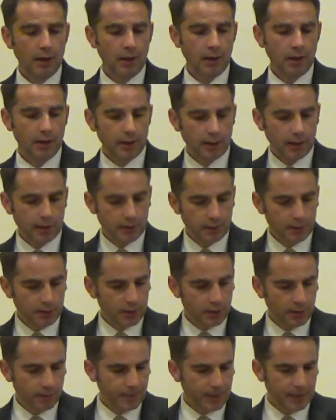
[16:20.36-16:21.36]
And that is
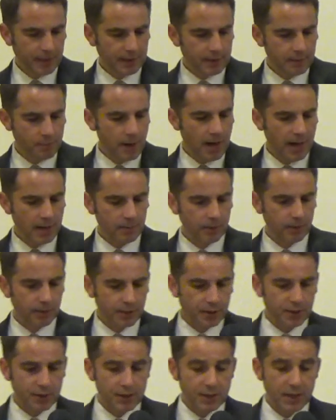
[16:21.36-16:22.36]
something that the Bible
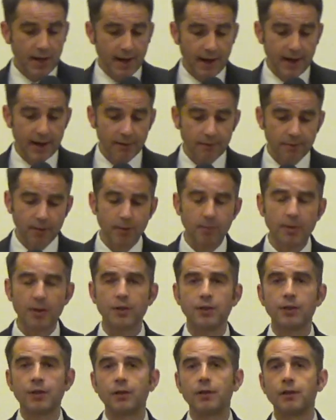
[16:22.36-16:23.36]
doesn't hide from
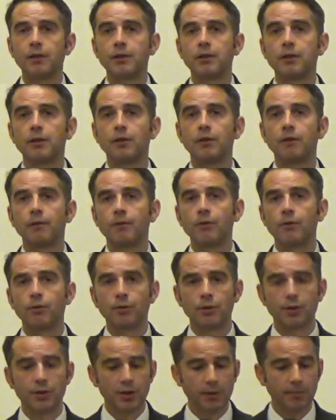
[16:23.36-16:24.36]
us, and of
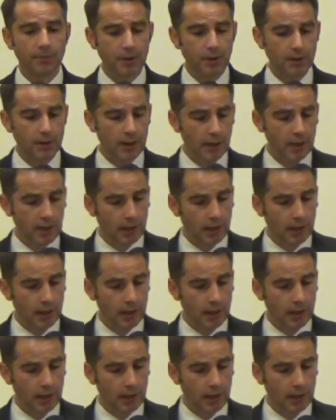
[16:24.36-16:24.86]
course something